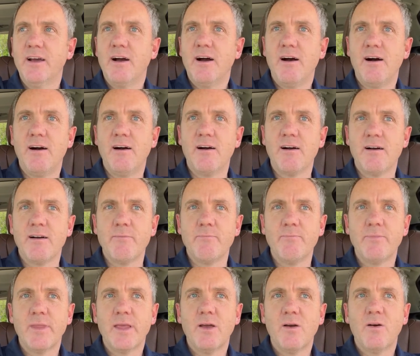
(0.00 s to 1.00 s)

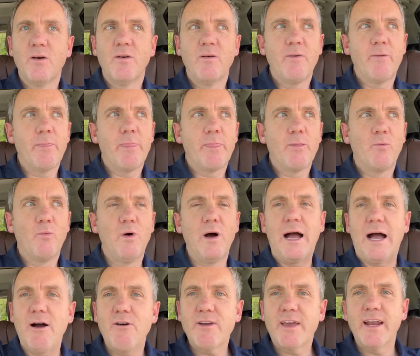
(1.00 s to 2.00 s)
Well,
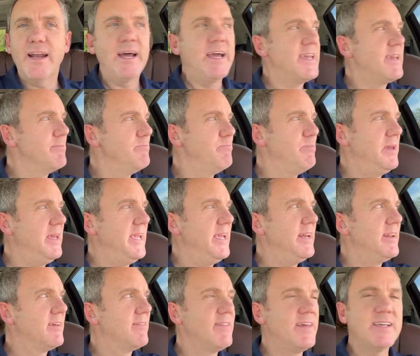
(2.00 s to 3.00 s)
how can I compete
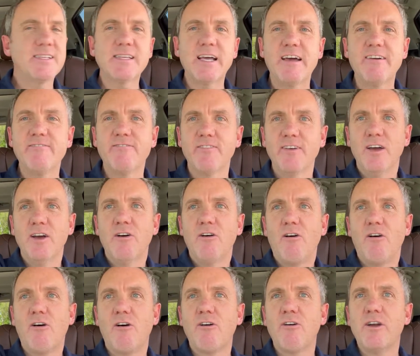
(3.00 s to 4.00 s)
unless I've
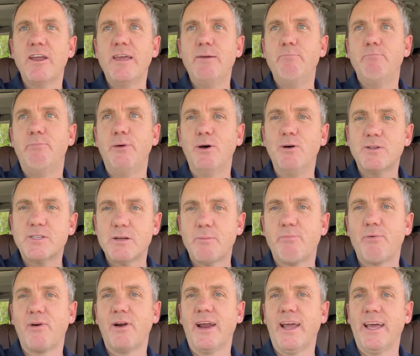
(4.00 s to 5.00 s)
already built a
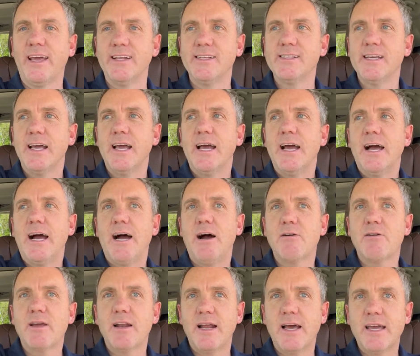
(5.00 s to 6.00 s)
brand? How
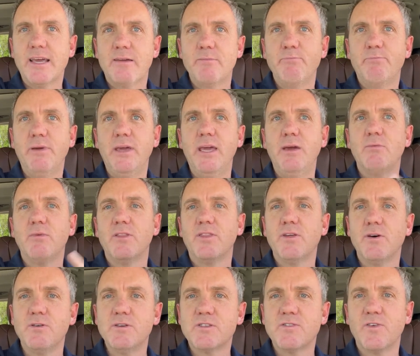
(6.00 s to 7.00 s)
can I compete with
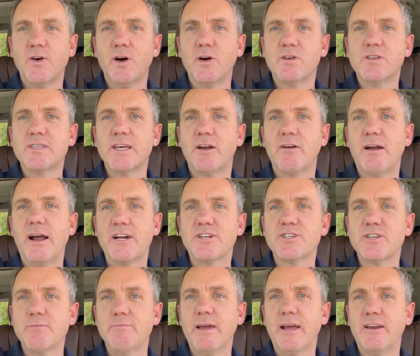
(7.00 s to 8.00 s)
those folks that are
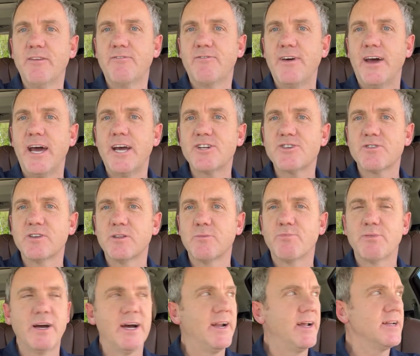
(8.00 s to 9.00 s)
actually manufacturing the
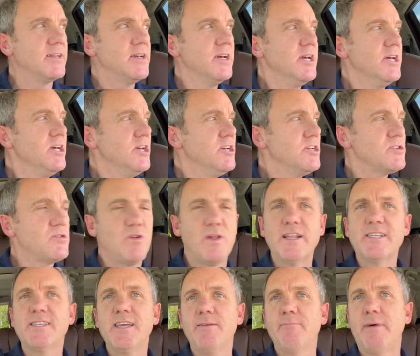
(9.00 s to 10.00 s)
product? So
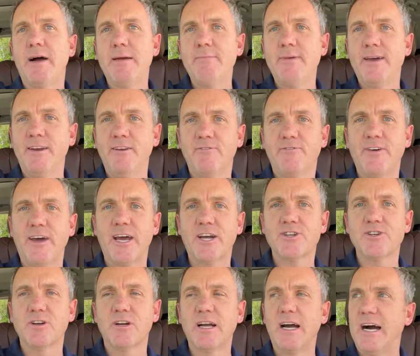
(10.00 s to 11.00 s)
let's say my
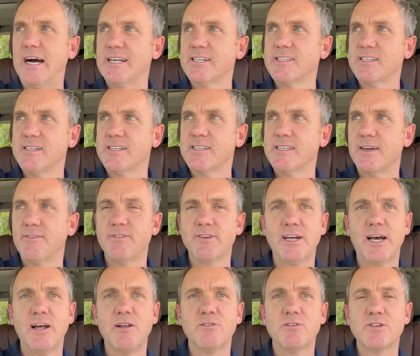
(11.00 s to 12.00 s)
manufactured cost is
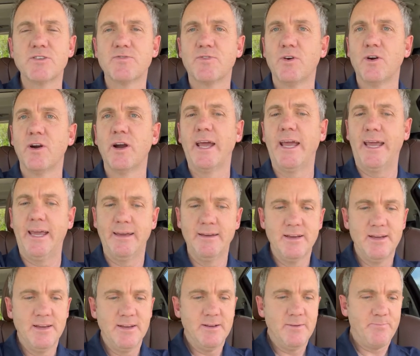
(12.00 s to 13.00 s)
$7 for
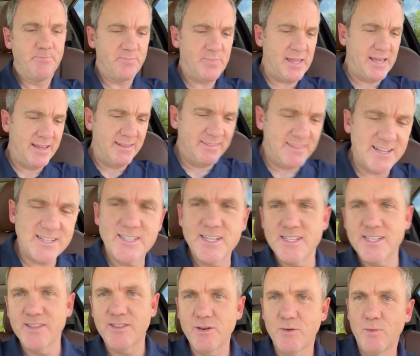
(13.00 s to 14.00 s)
and this
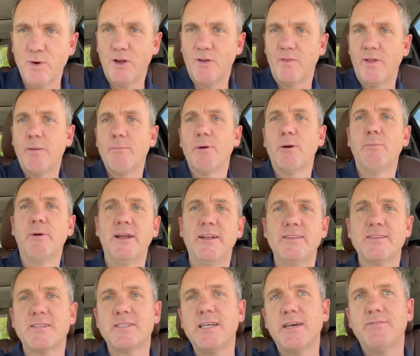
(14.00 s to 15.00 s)
isn't the real number, but
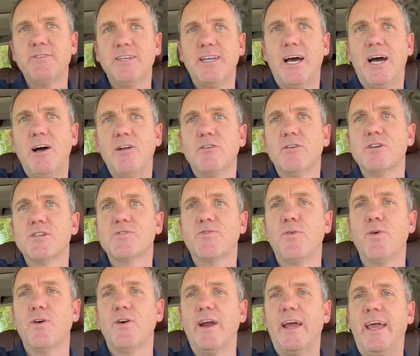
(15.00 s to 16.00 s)
$7
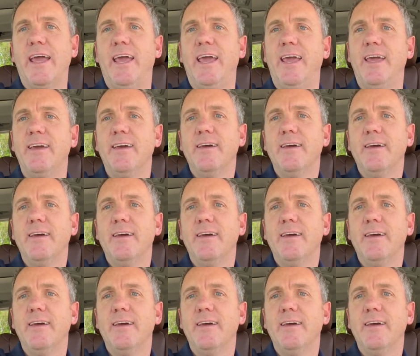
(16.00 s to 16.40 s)
for a